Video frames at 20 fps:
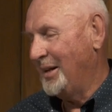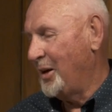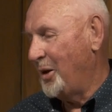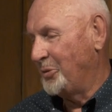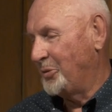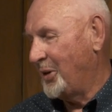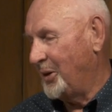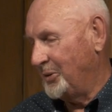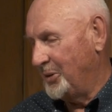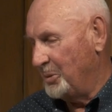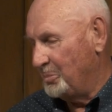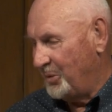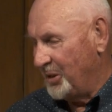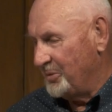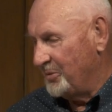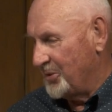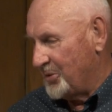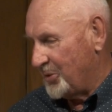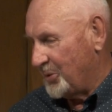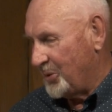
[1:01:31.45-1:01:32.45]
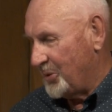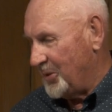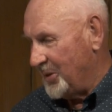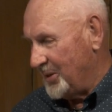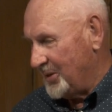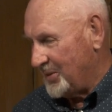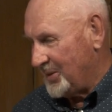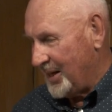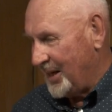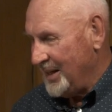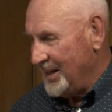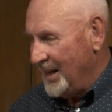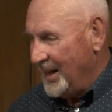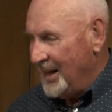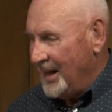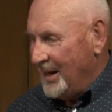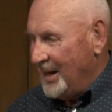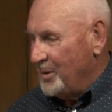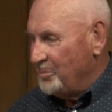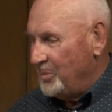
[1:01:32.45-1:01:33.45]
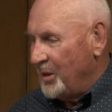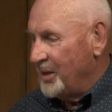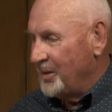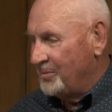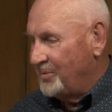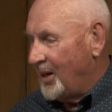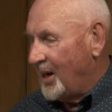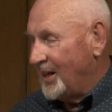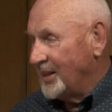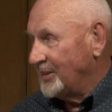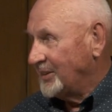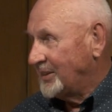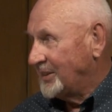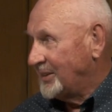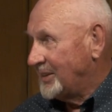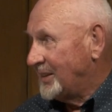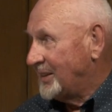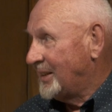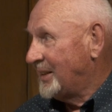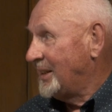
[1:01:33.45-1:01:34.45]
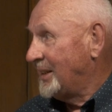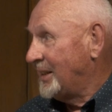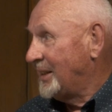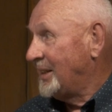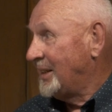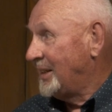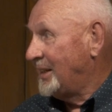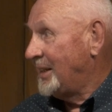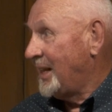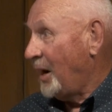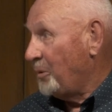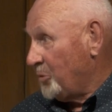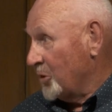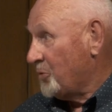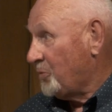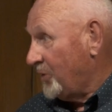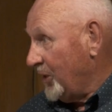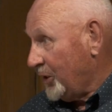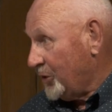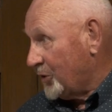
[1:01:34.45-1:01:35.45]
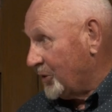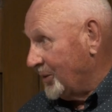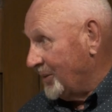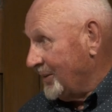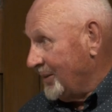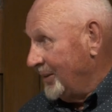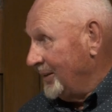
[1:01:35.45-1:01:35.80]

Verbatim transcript: I'll tell you a bit of a story and say, Be advised, that was fiction.